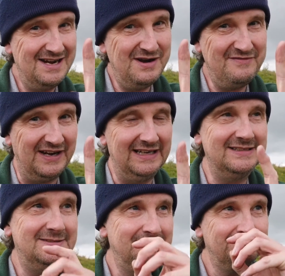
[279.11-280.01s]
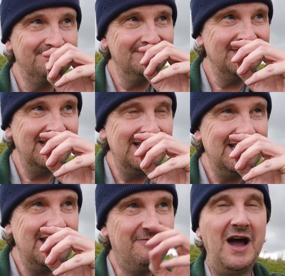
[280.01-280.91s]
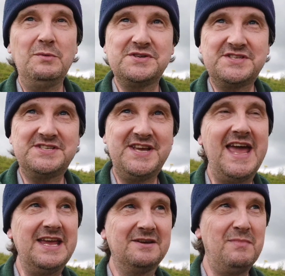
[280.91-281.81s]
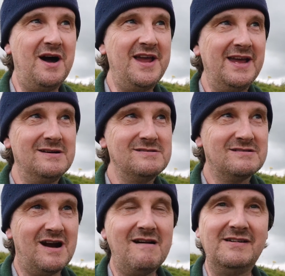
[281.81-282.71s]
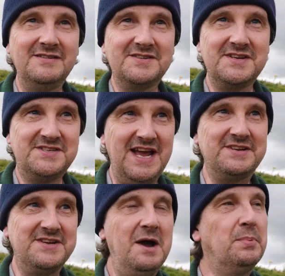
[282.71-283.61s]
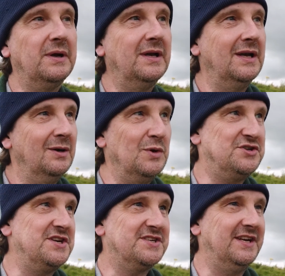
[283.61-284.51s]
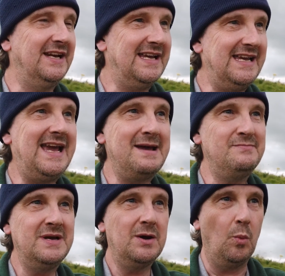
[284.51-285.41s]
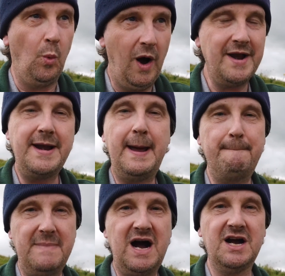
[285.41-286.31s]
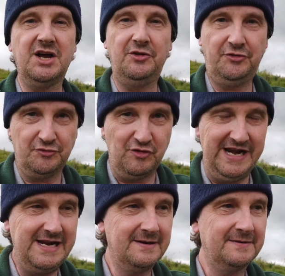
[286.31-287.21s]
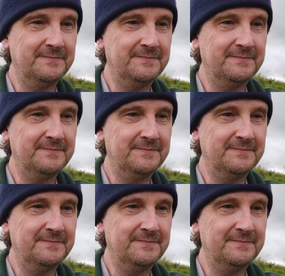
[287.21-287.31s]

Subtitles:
However, if I was to take my current setup, which is an EM1 Mark III